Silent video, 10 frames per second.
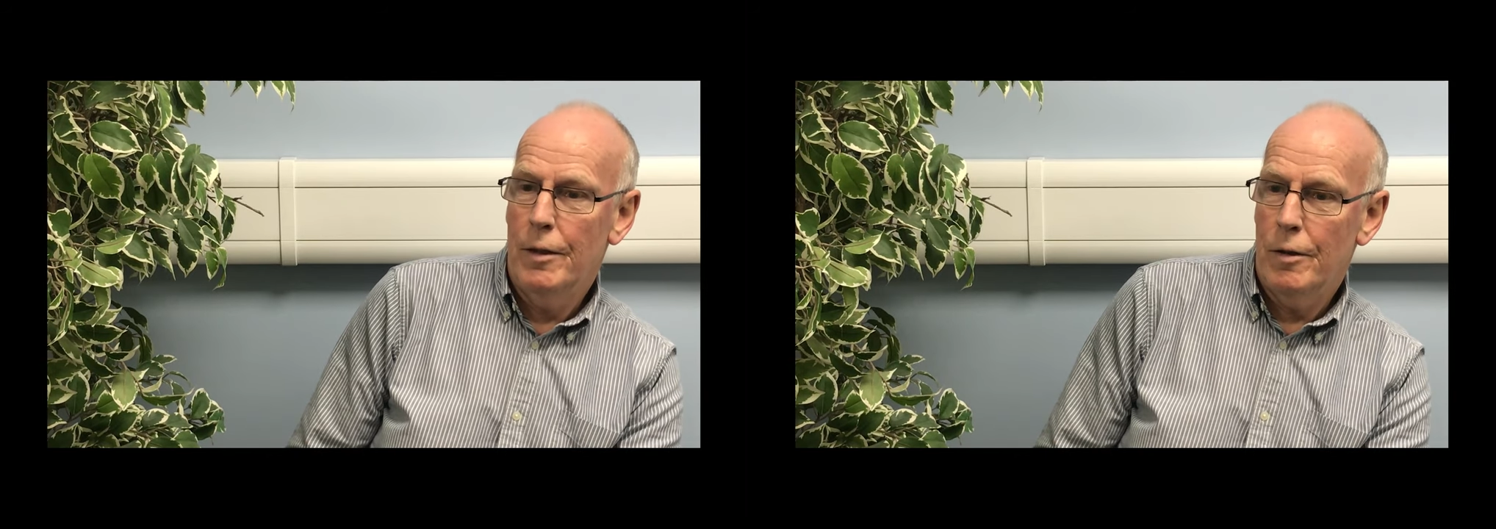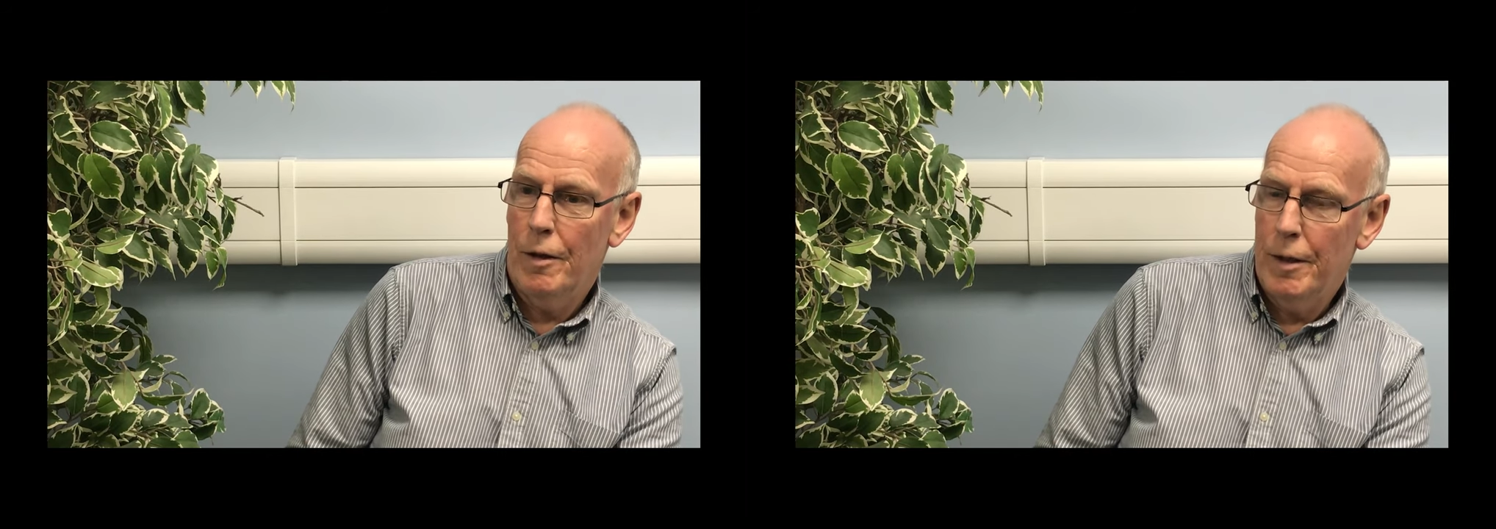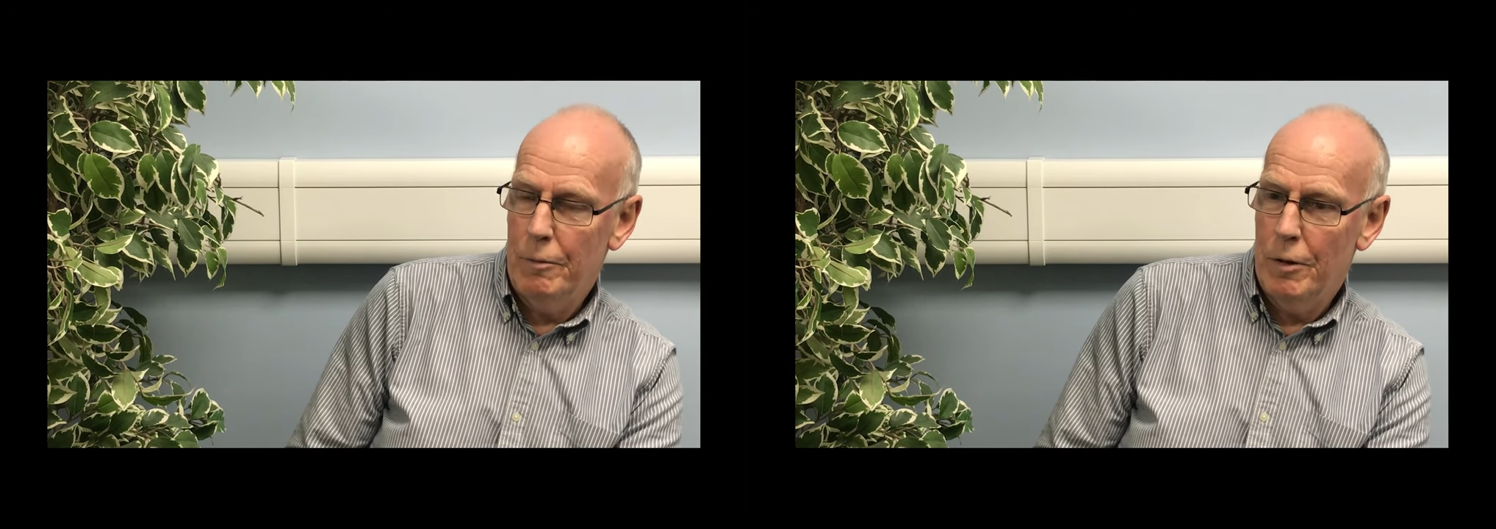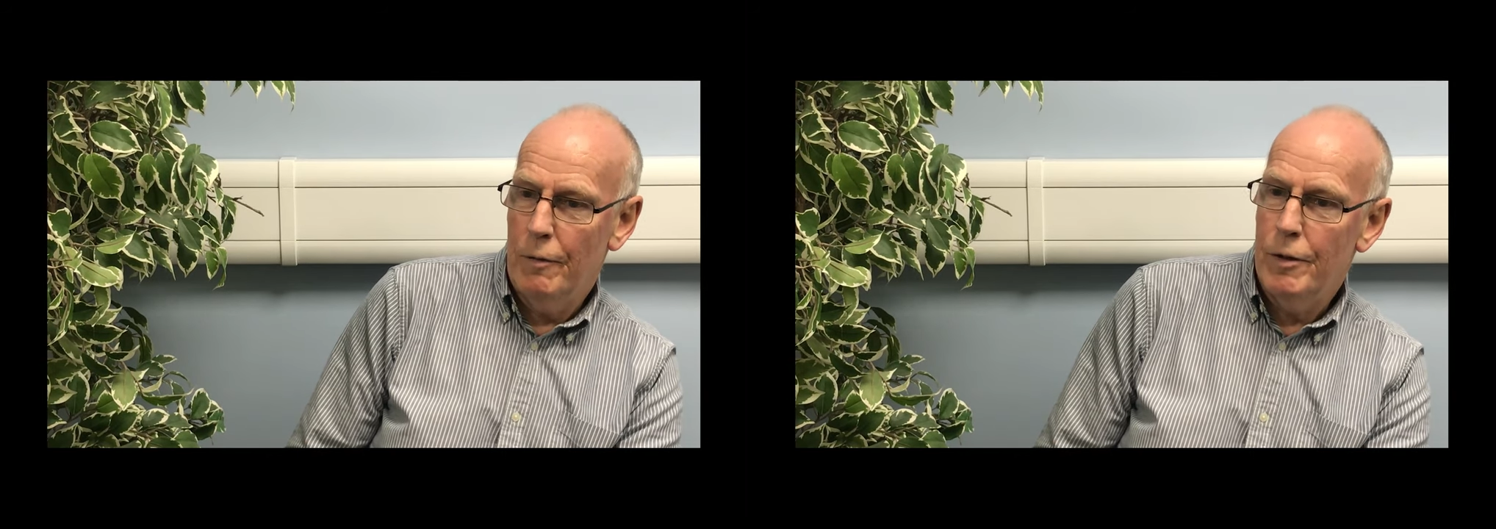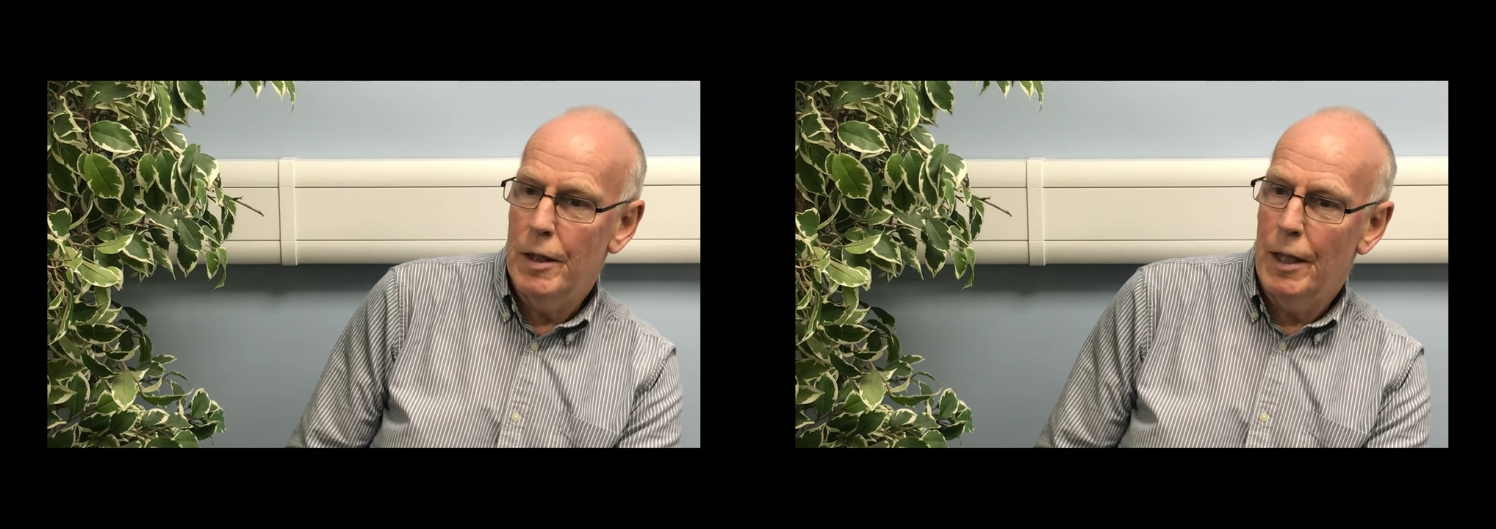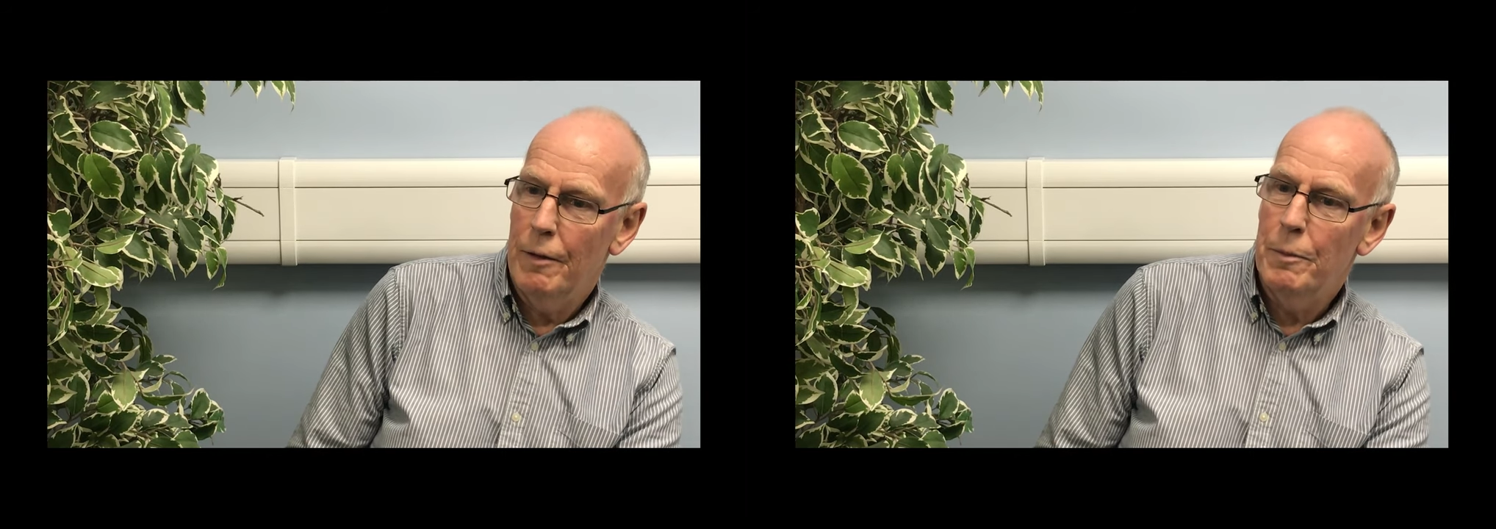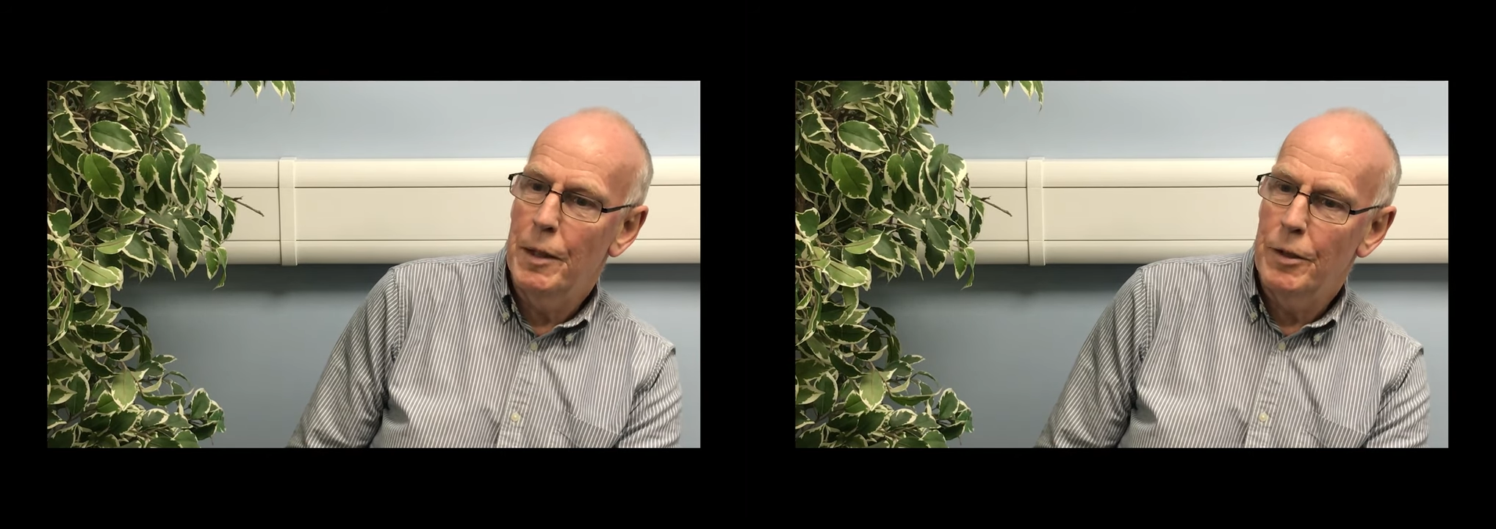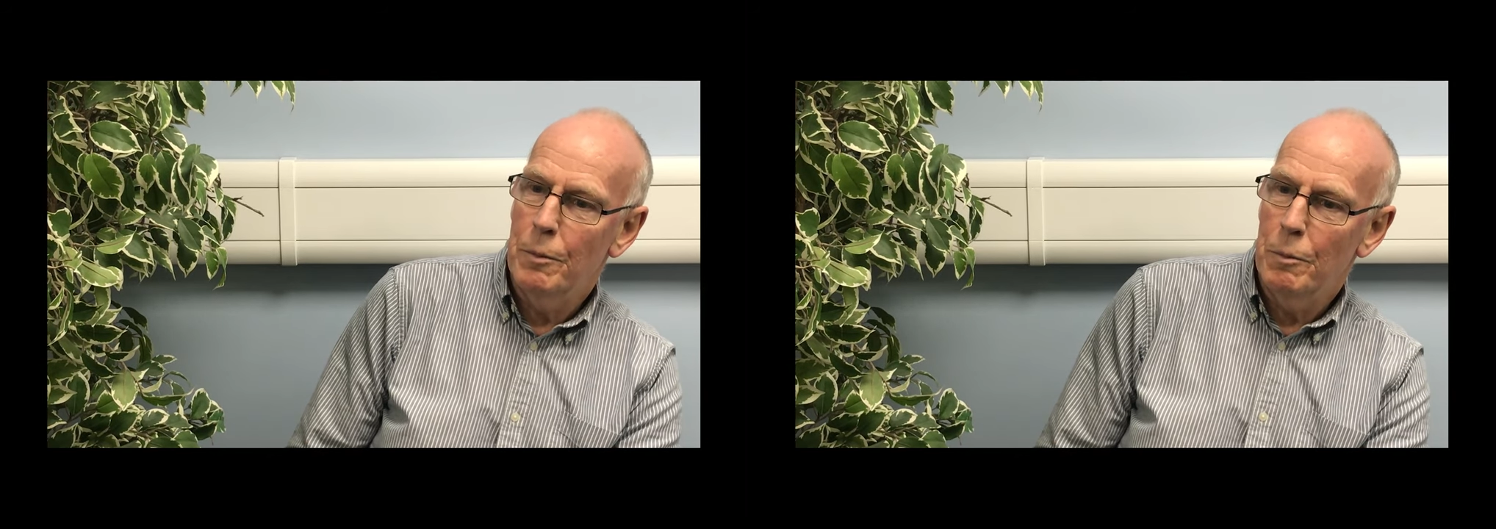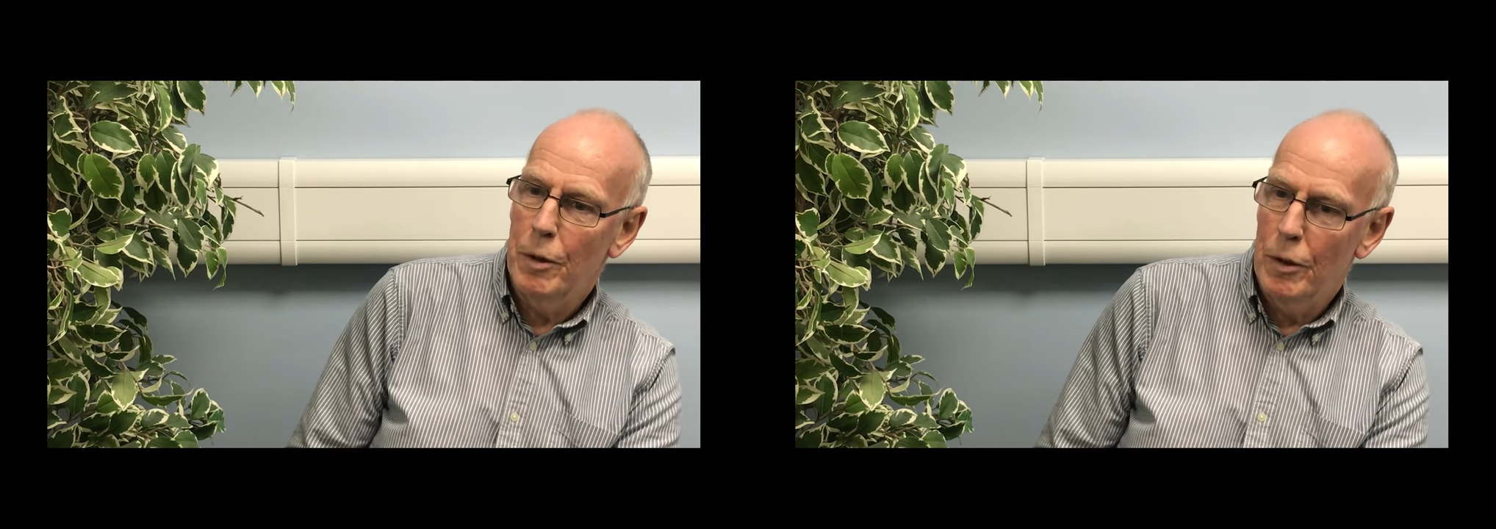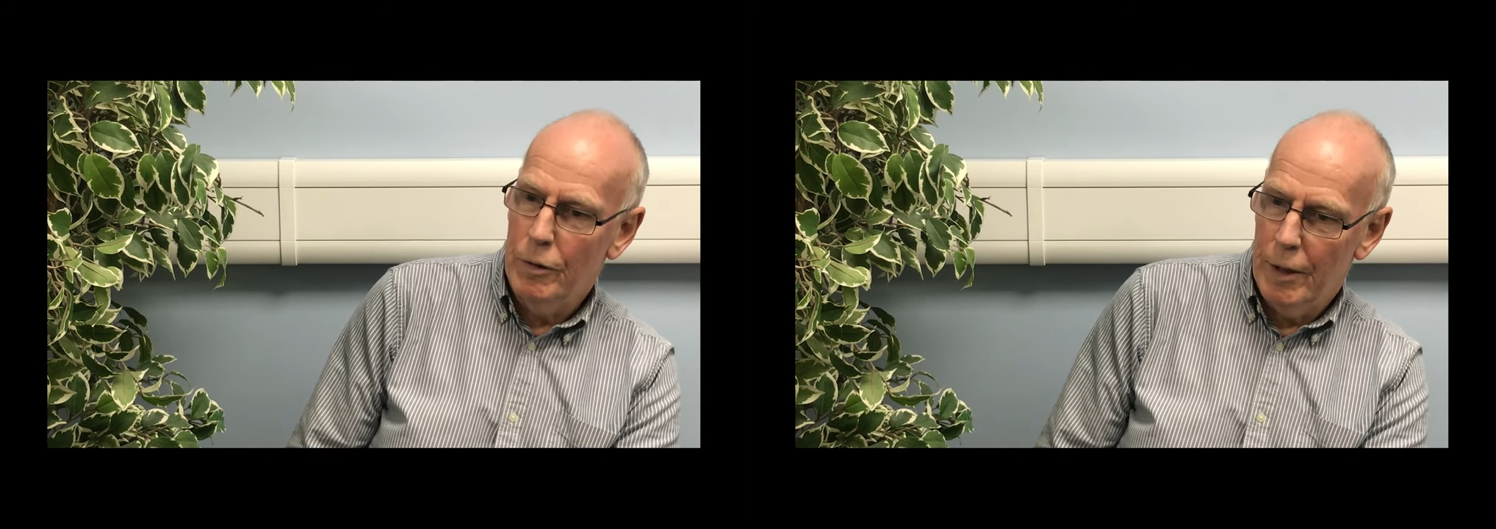So I think we obviously have made some
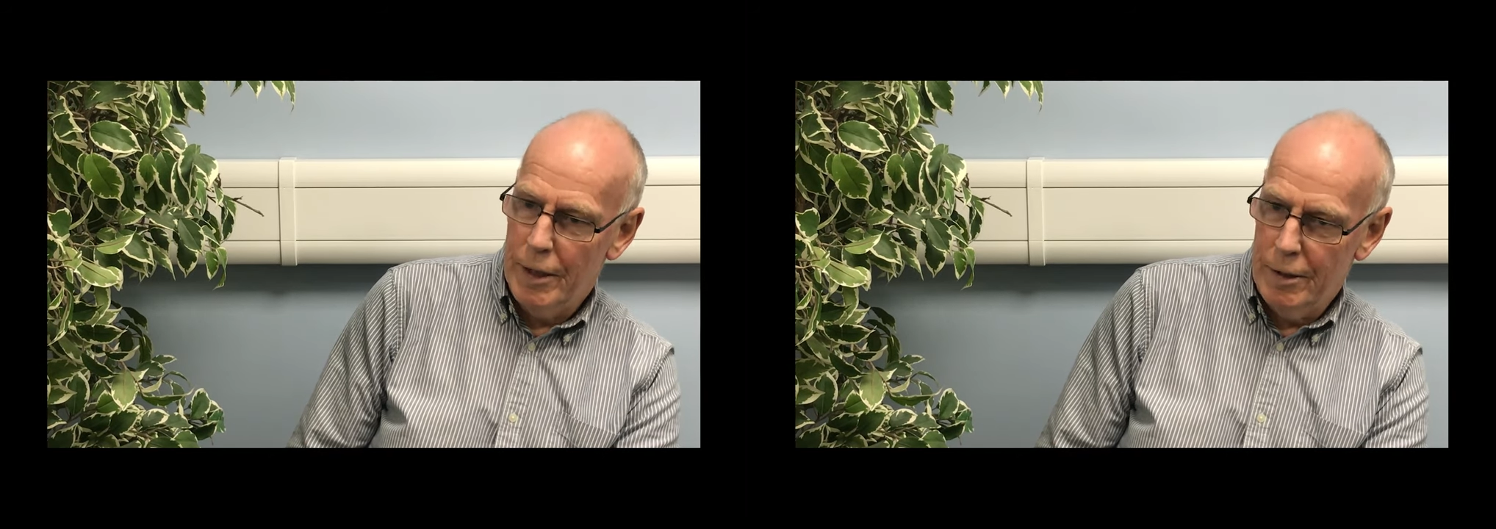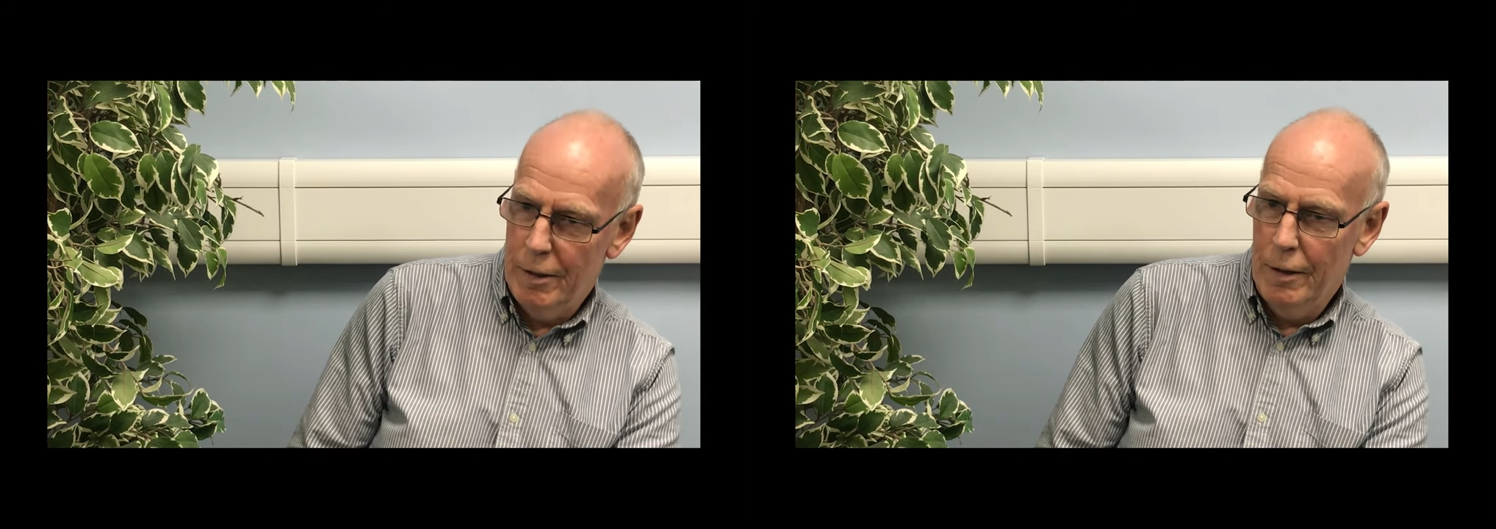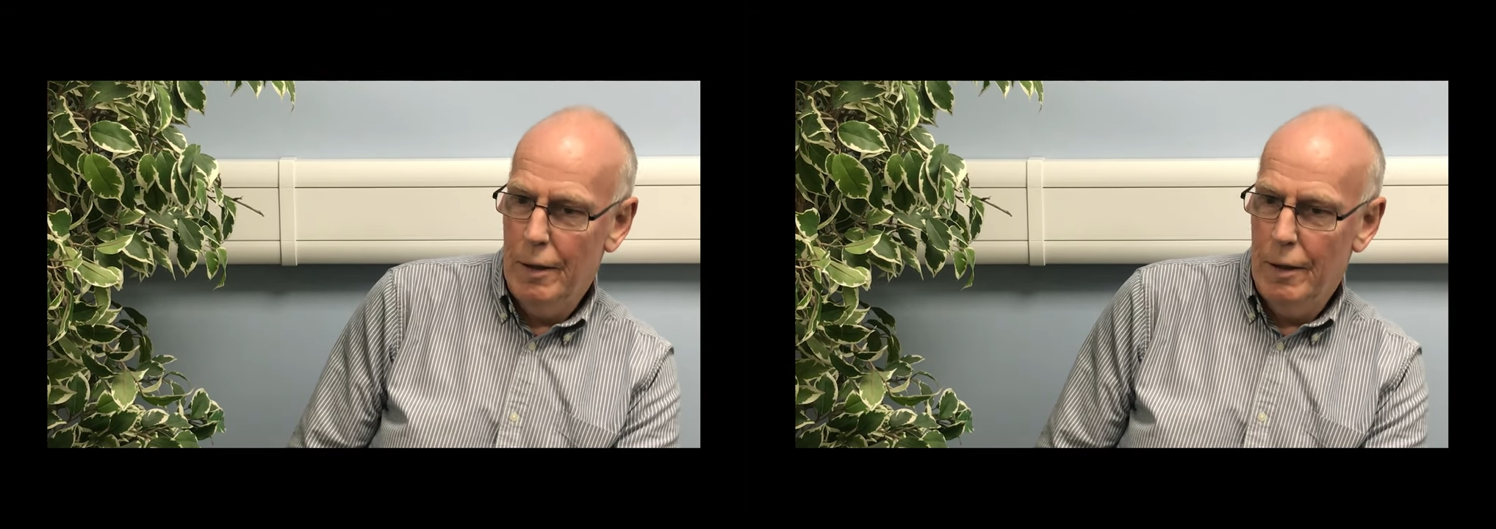progress.